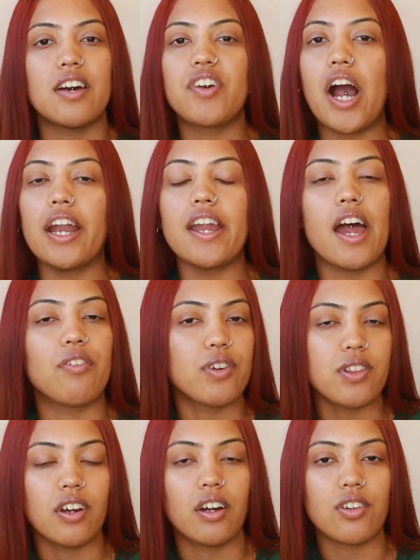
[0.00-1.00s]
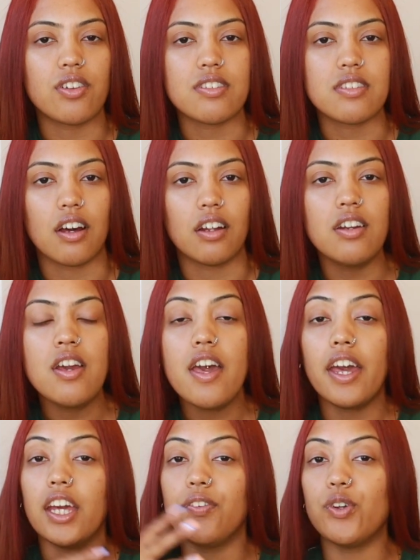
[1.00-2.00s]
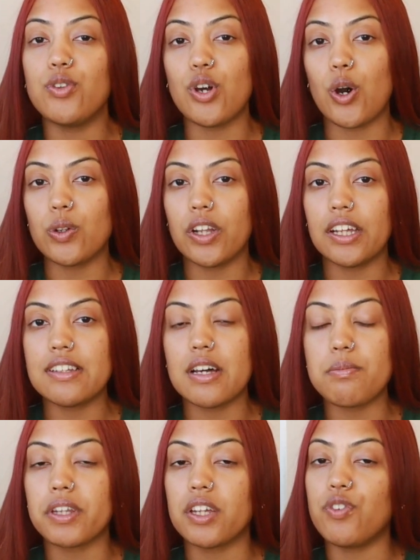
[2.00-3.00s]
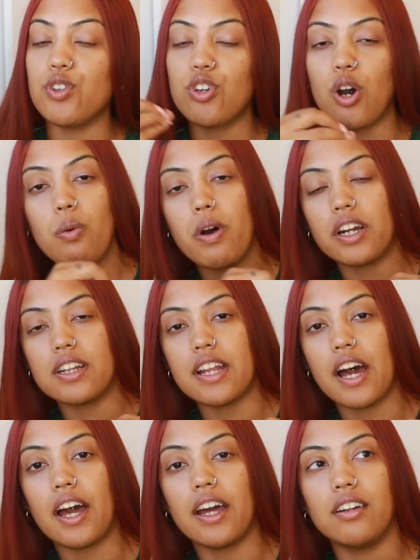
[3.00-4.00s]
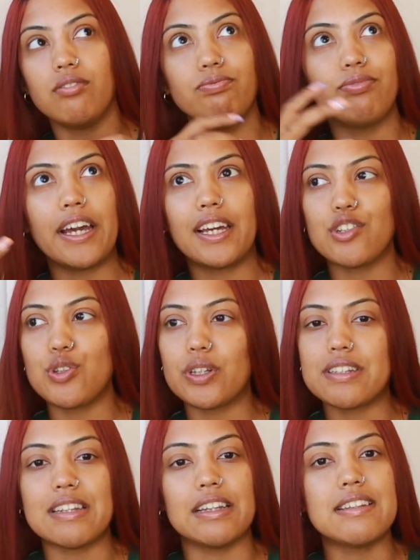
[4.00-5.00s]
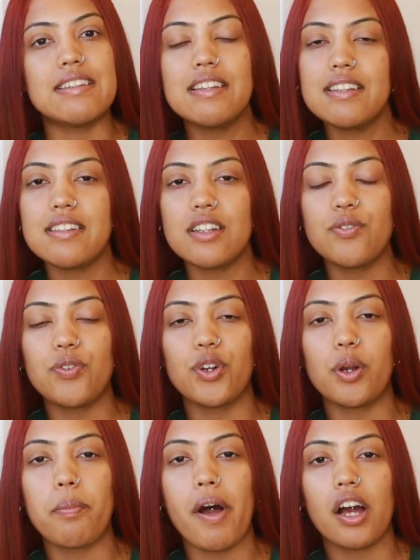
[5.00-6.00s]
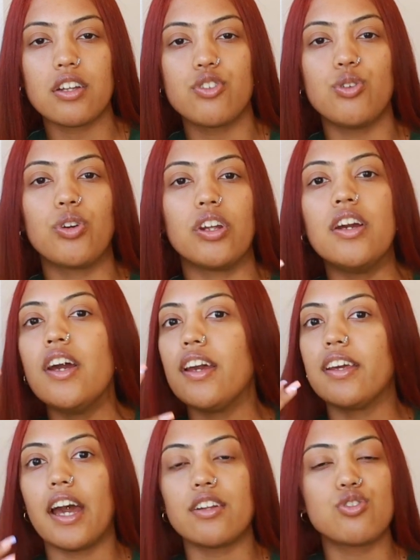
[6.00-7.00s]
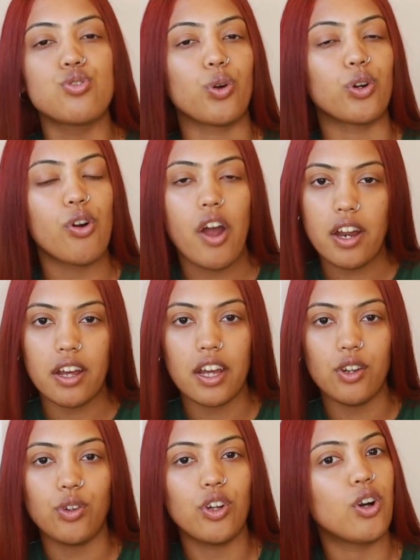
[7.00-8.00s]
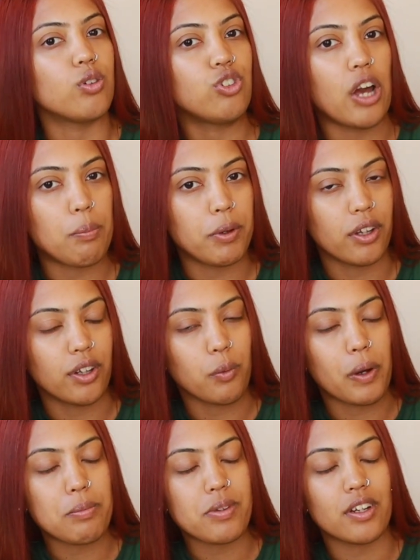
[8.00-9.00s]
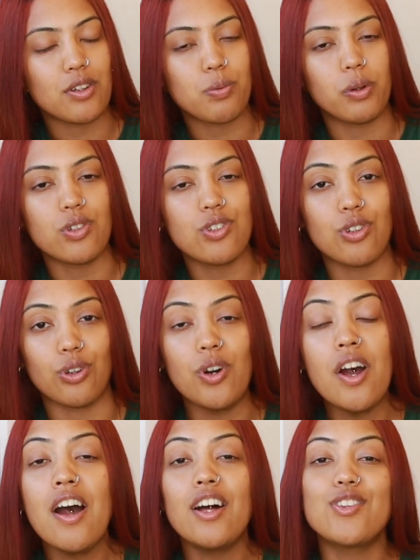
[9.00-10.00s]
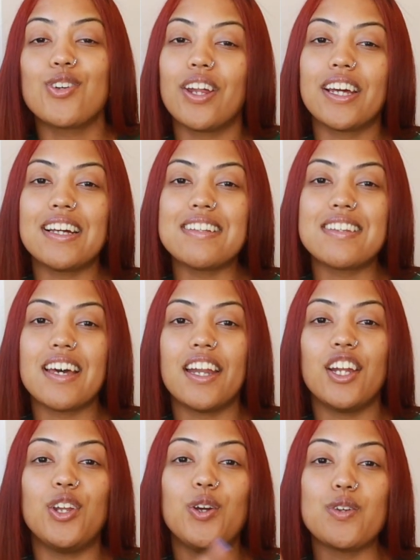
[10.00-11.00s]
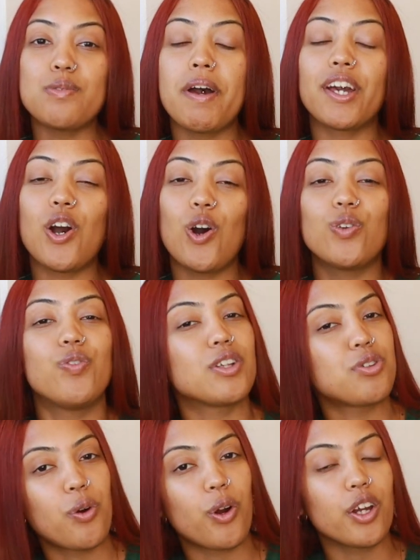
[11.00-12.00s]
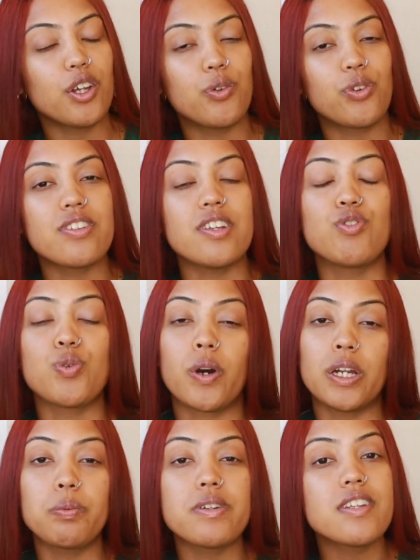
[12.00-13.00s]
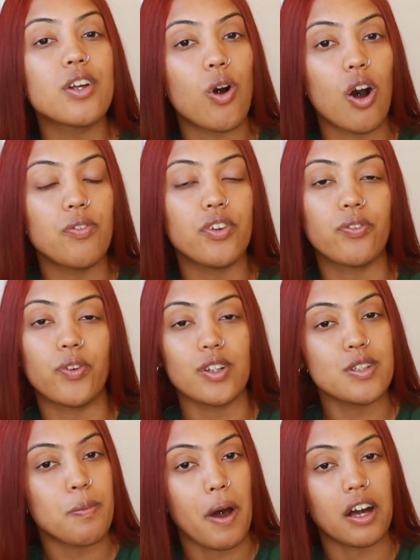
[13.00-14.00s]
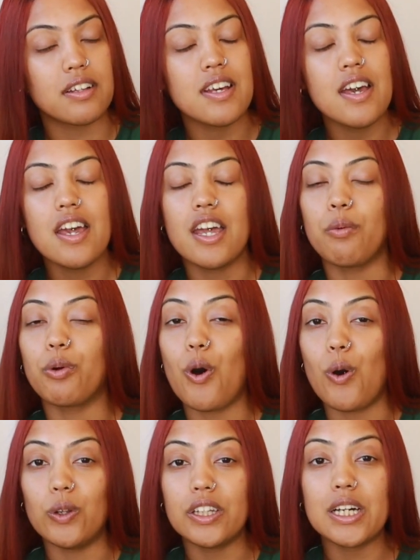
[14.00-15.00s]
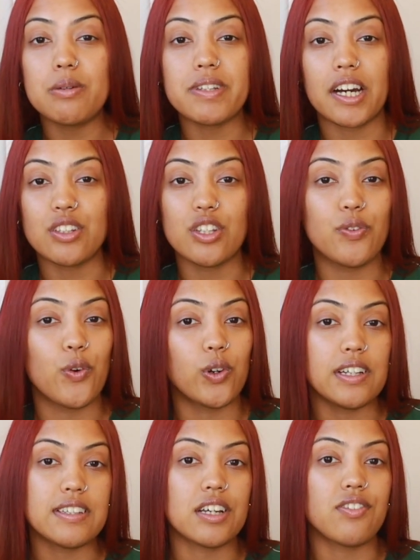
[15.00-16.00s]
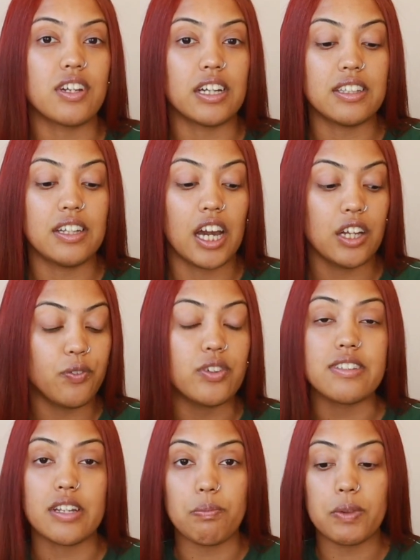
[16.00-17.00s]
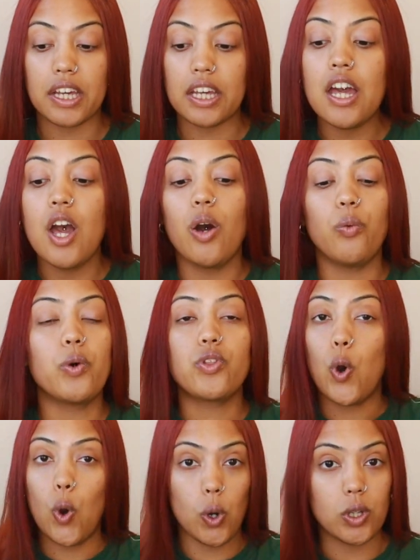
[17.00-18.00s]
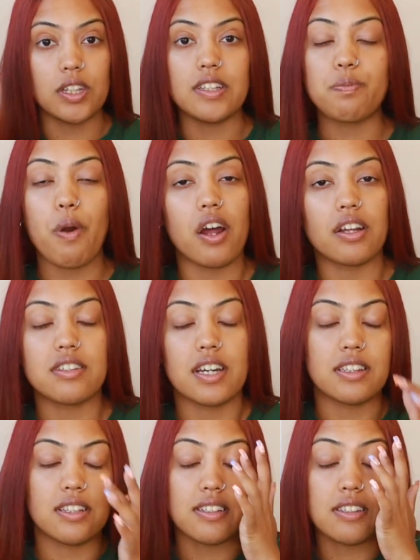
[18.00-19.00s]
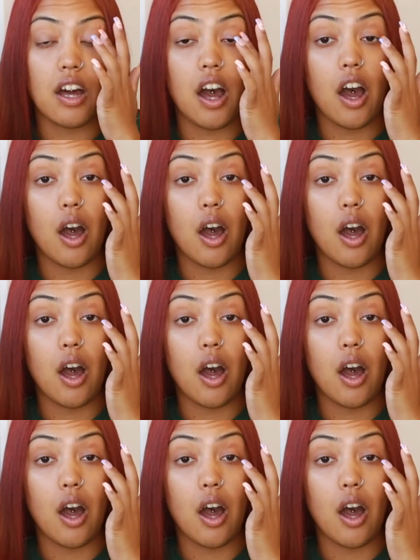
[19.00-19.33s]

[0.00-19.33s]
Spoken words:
I've gotten everything under the sun. If you don't like something, if you don't want it that, I guess you could say season for your box, you could get store credit and you could go shopping on their website as well too. So like I said, use my code Victoria. You receive 20% off your first box. It will only come down to $47.99 for something with all these products like this.